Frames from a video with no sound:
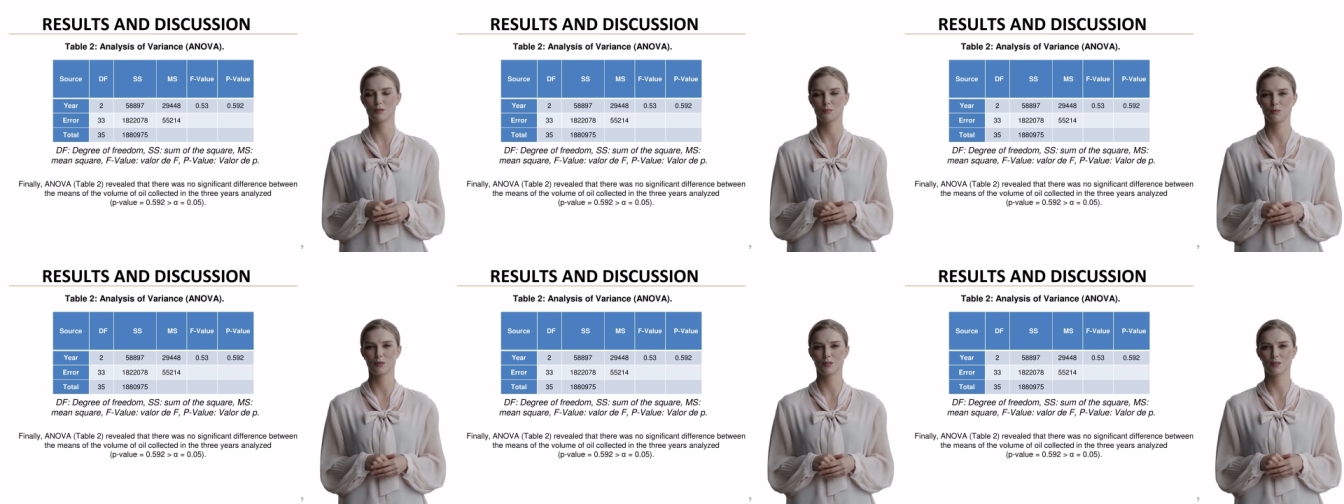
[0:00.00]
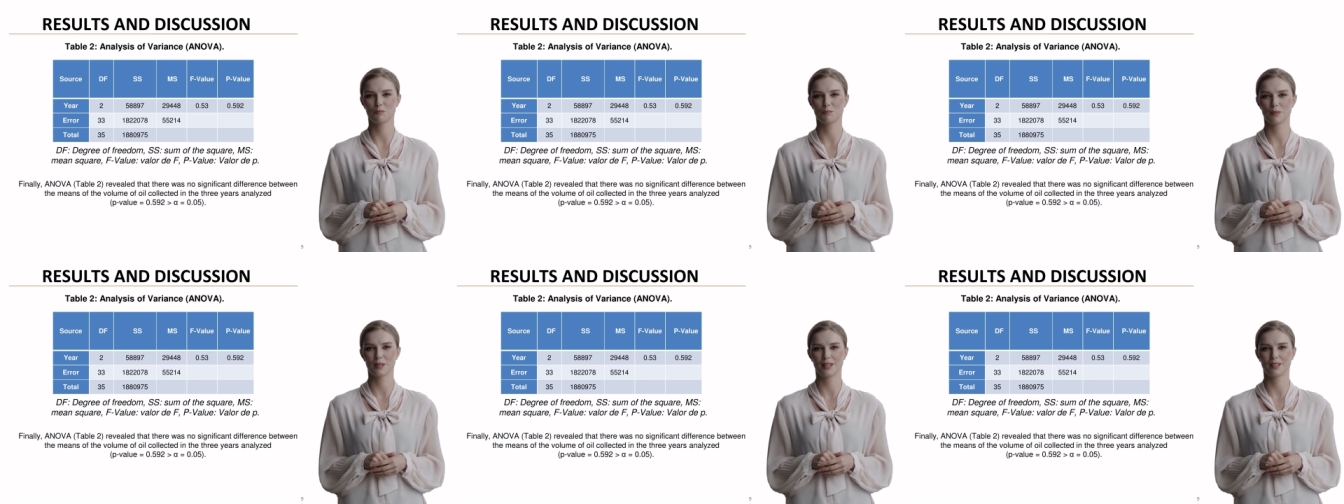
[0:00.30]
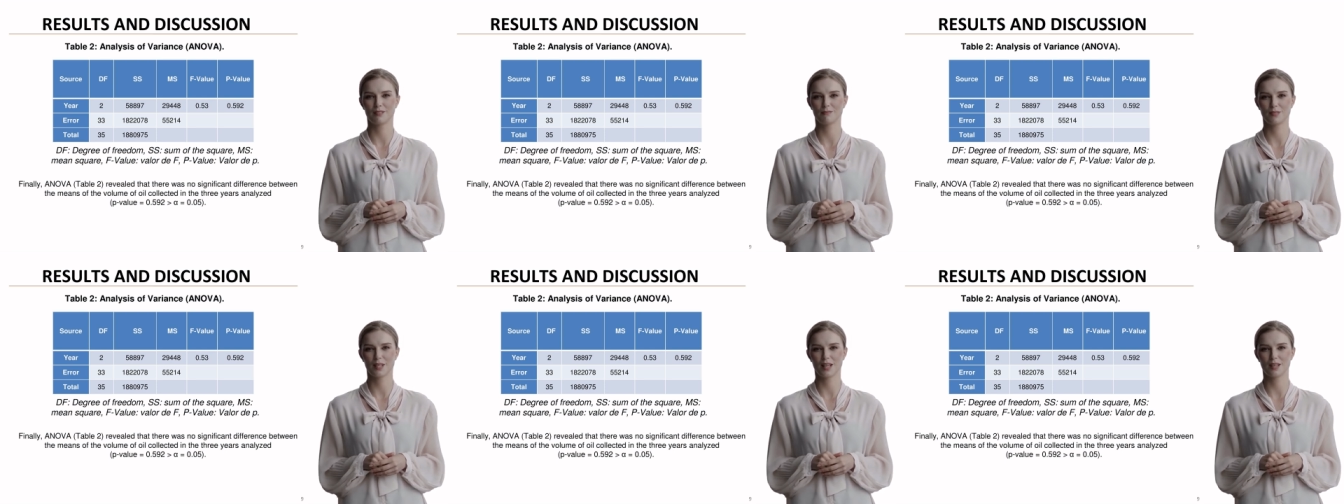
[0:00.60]
with a
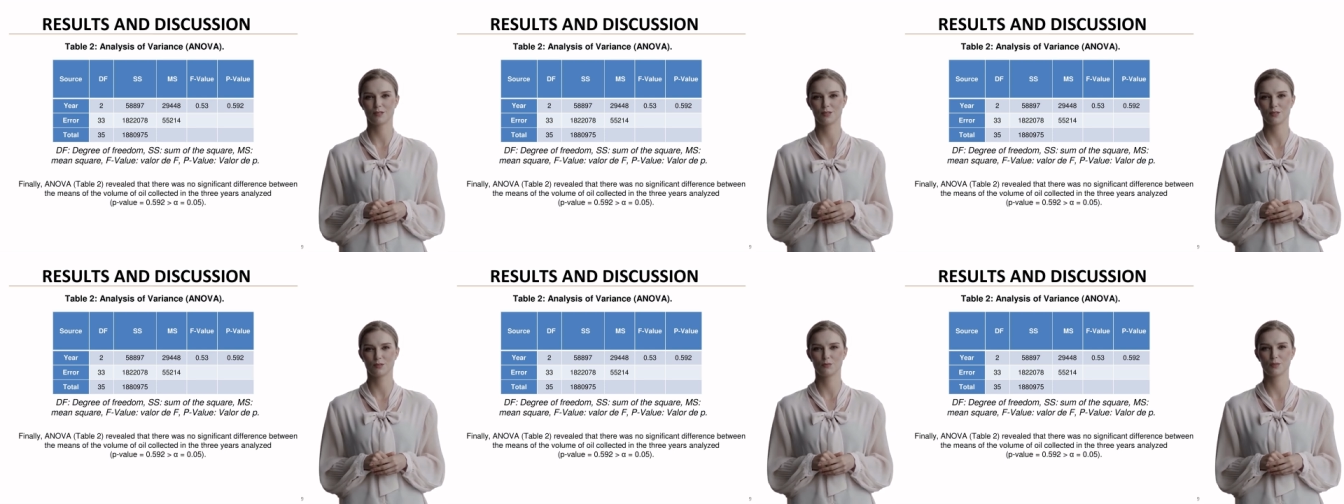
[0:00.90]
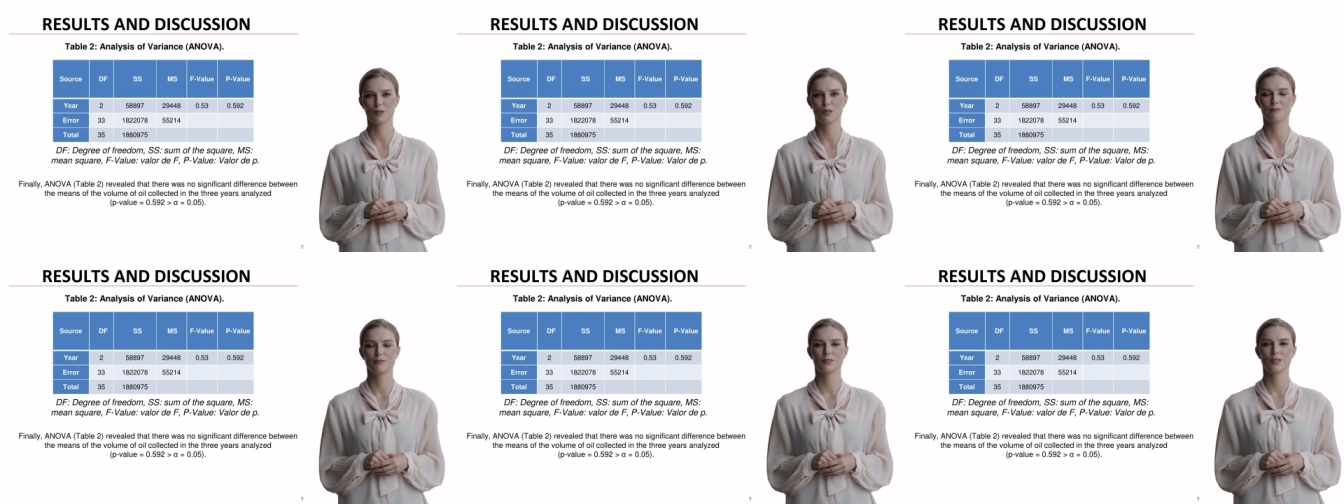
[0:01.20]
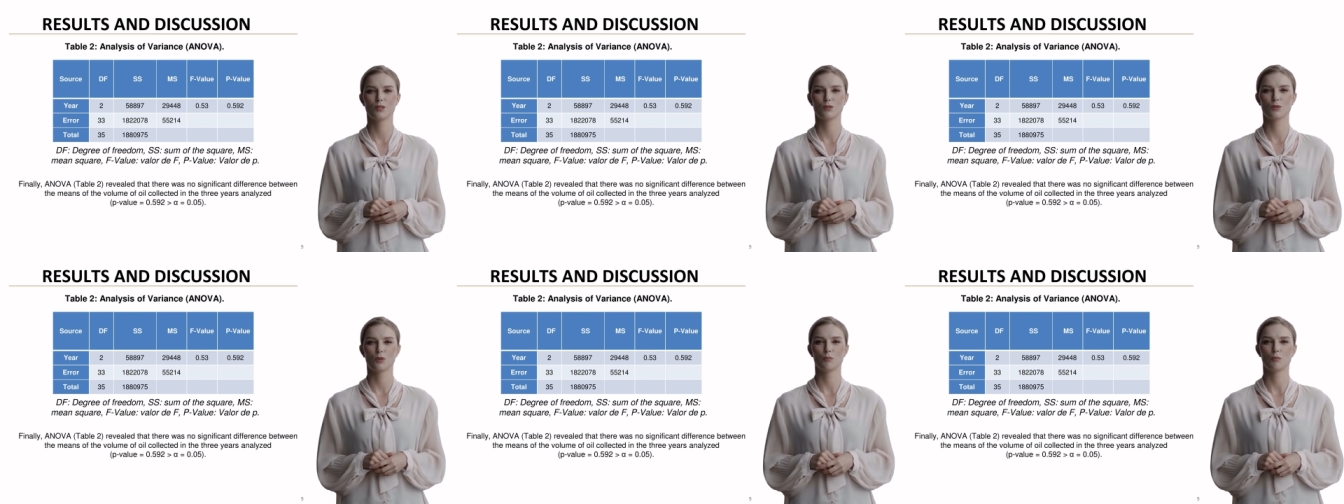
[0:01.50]
p-value of
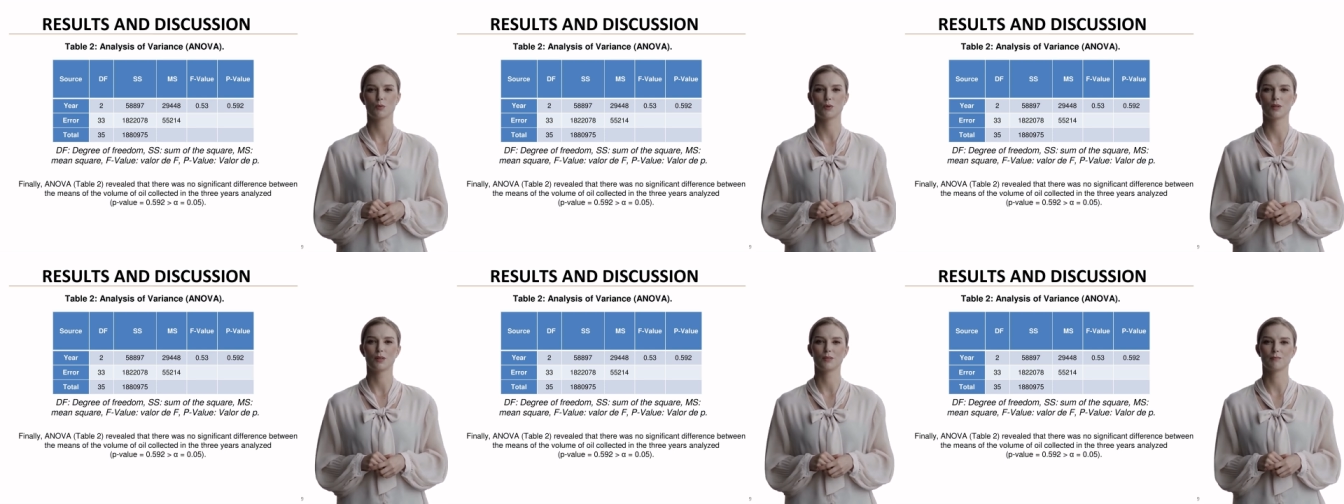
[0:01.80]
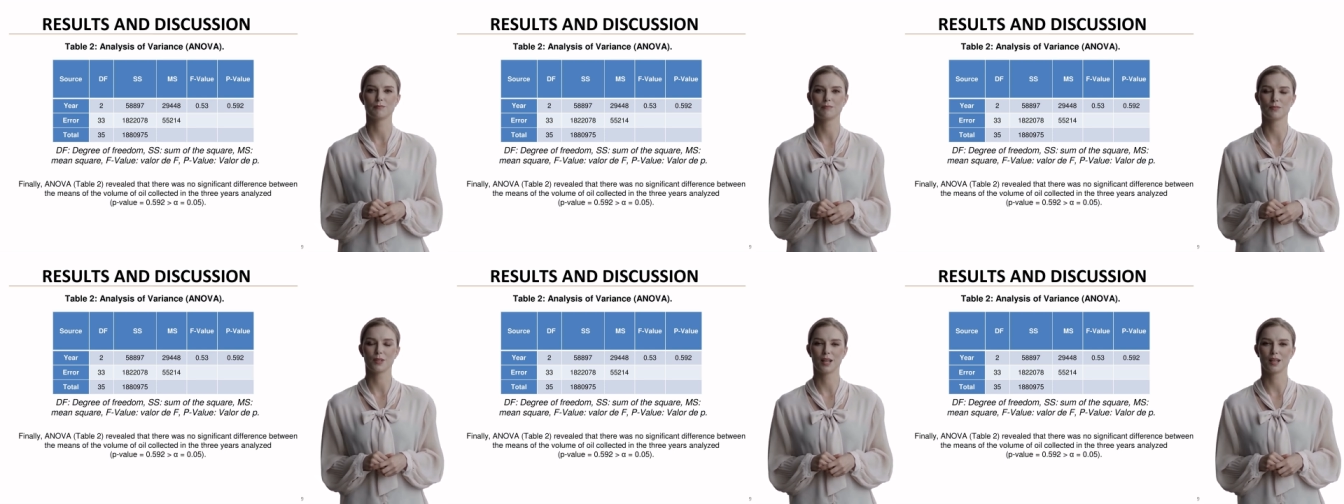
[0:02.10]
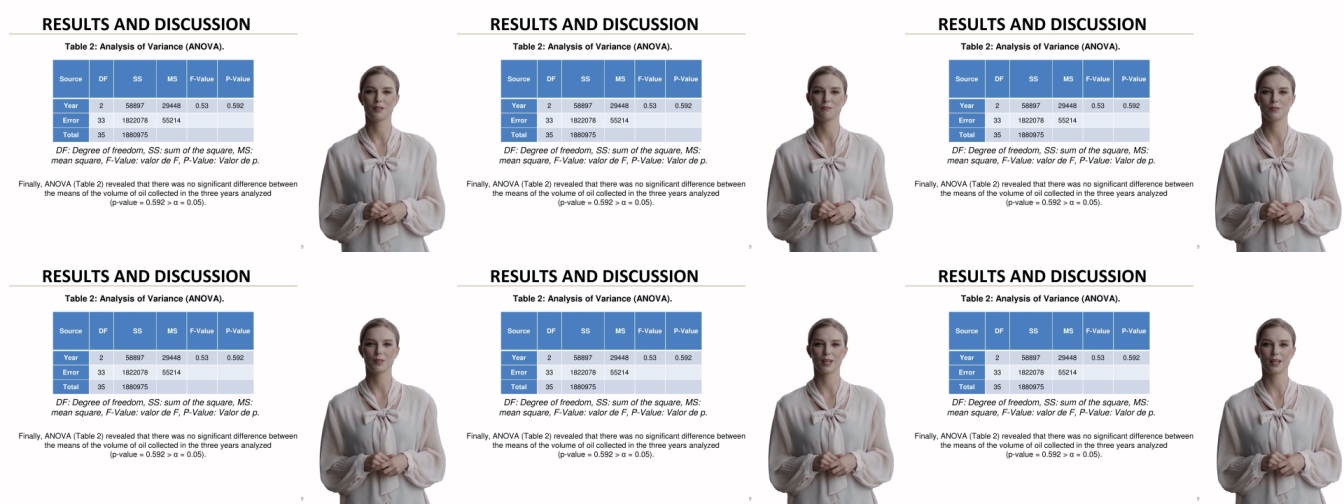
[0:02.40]

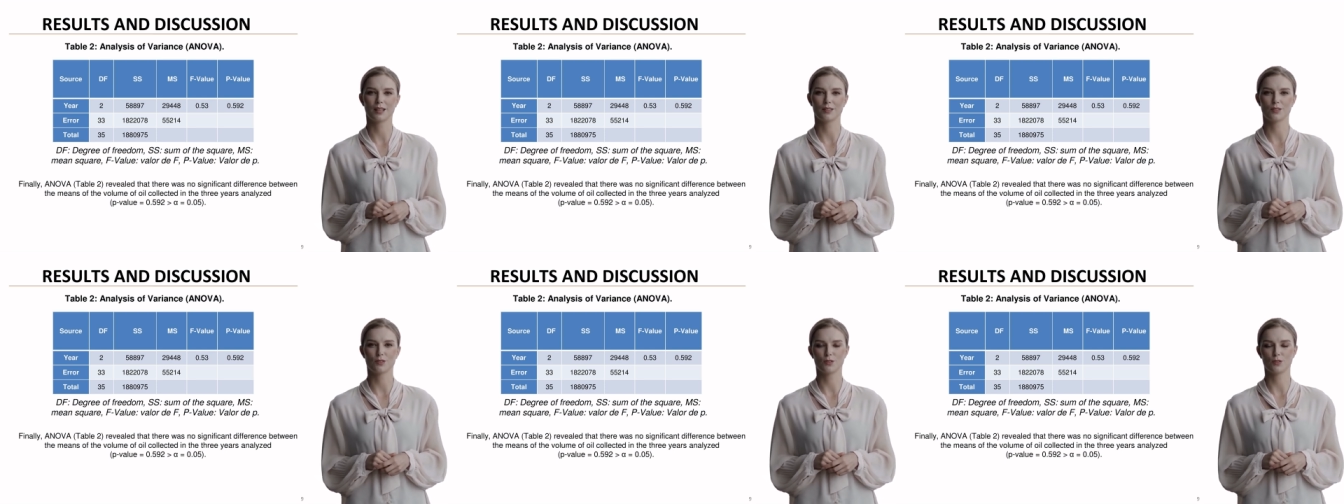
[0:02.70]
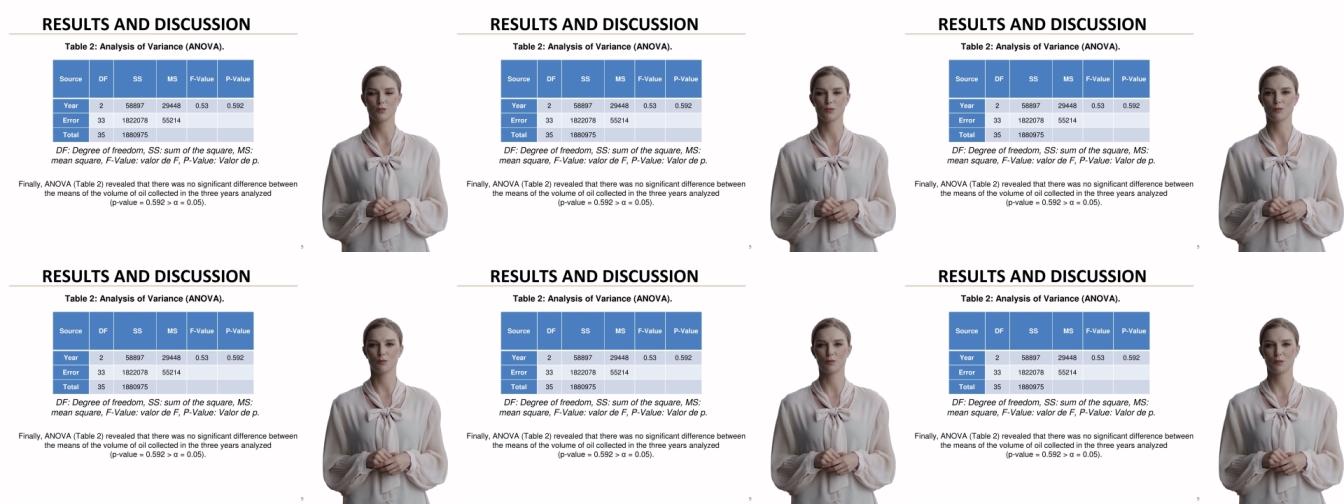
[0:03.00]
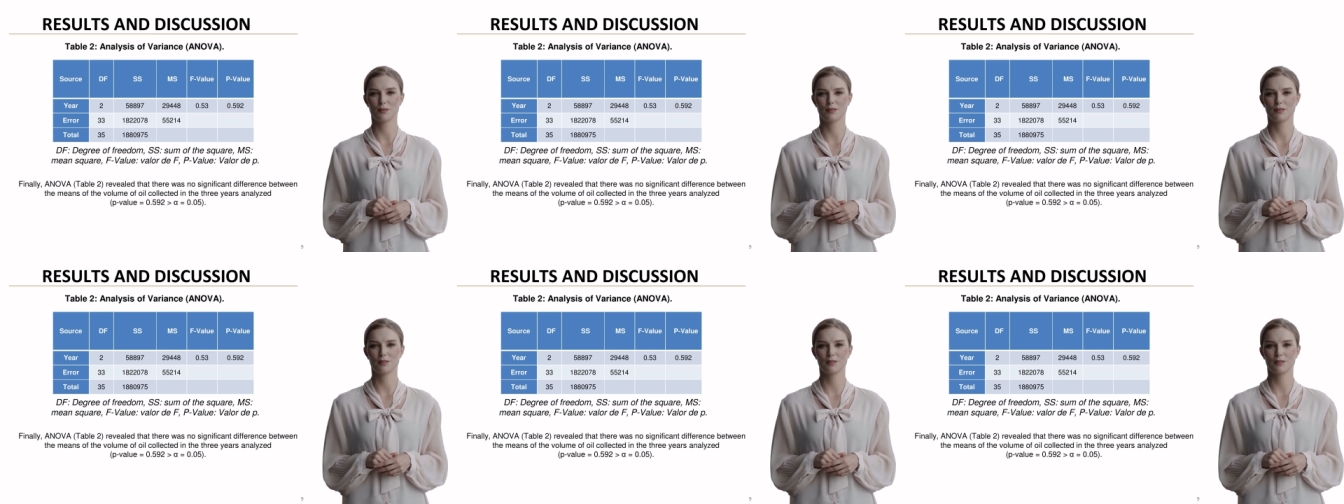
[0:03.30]
0.592.